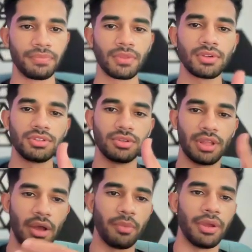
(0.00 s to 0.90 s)
So
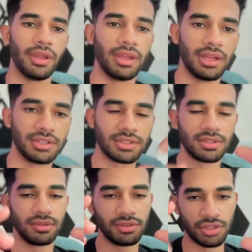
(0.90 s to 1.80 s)
that way it's
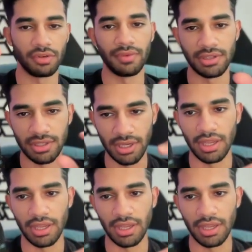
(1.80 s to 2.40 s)
service